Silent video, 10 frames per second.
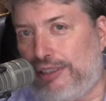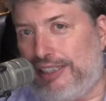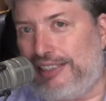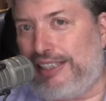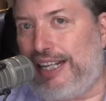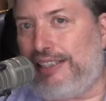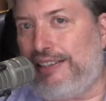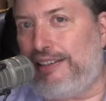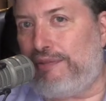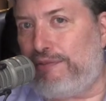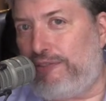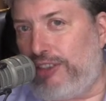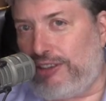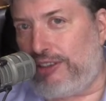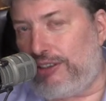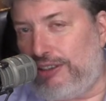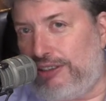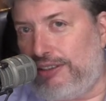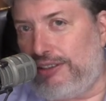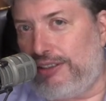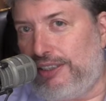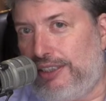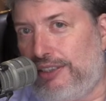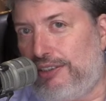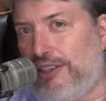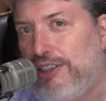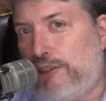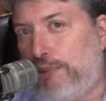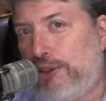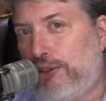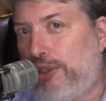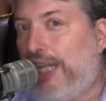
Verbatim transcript: connect the physical to the spiritual.